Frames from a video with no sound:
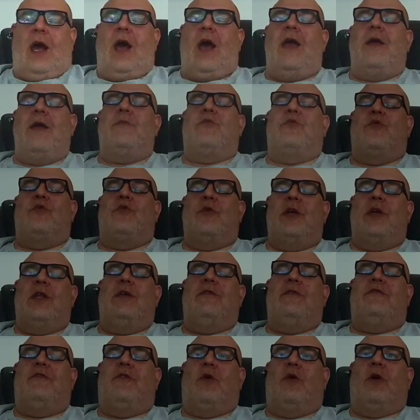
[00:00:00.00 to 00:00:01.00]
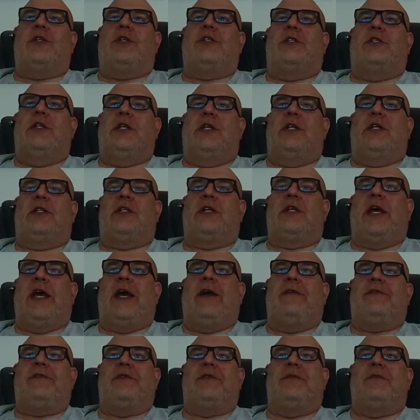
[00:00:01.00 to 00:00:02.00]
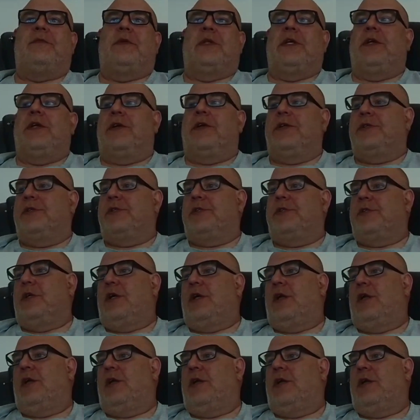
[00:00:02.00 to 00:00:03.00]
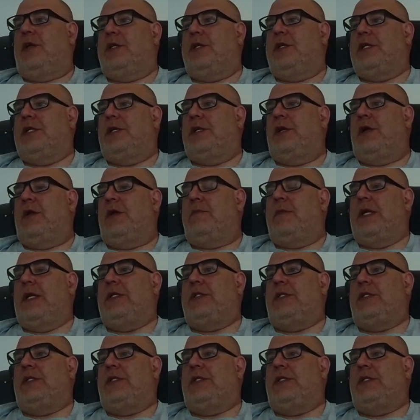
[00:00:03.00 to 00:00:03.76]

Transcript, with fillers: I am really fortunate to have some leaders on the on my